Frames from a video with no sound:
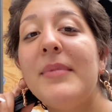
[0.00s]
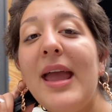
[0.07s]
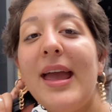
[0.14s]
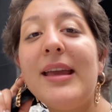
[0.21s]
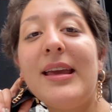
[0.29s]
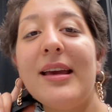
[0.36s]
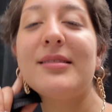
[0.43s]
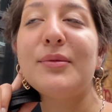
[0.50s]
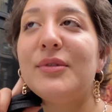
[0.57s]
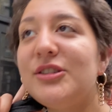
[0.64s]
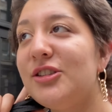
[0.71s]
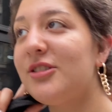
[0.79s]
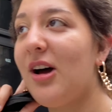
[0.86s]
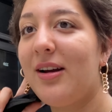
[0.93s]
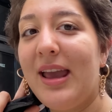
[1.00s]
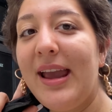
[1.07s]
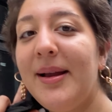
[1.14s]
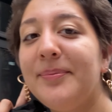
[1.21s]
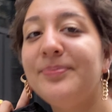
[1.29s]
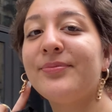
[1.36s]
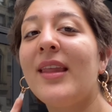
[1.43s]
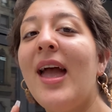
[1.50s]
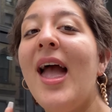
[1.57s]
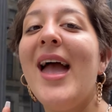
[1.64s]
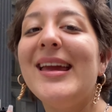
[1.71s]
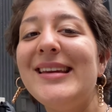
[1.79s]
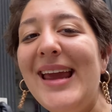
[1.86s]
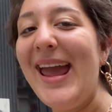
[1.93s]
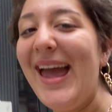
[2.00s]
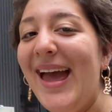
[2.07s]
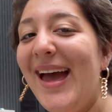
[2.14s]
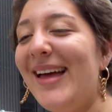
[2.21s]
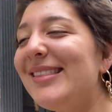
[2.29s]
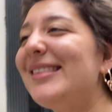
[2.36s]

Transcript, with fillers: Me and Kingston were just talking yeah,